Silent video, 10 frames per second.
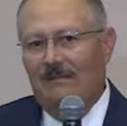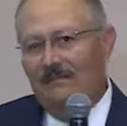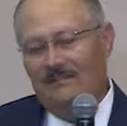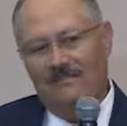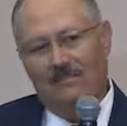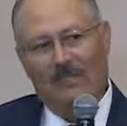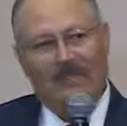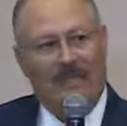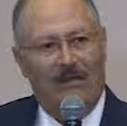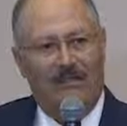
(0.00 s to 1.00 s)
This is a big
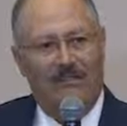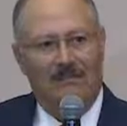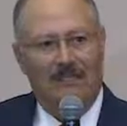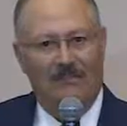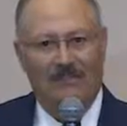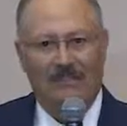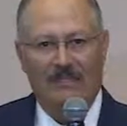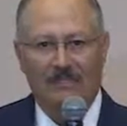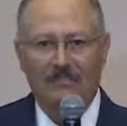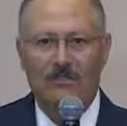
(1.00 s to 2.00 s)
county. If we
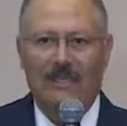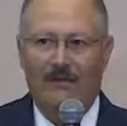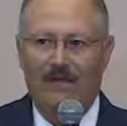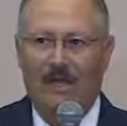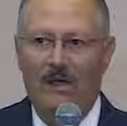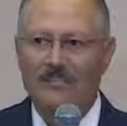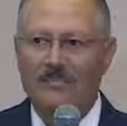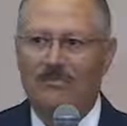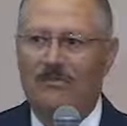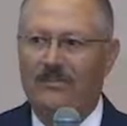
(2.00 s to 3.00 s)
take it to a county
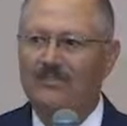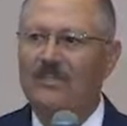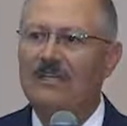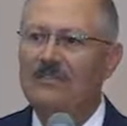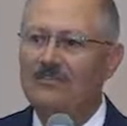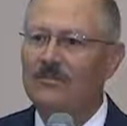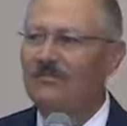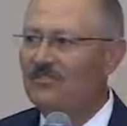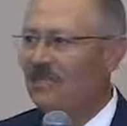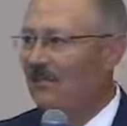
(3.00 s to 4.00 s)
hospital, there's a history of
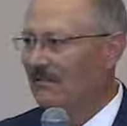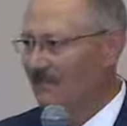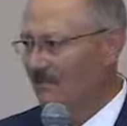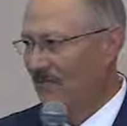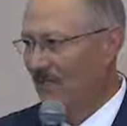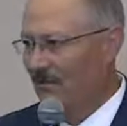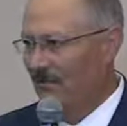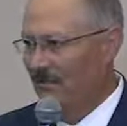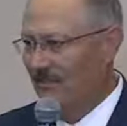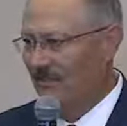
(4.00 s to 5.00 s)
the child's
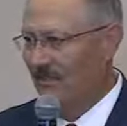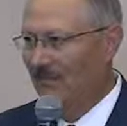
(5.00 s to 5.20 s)
medical history.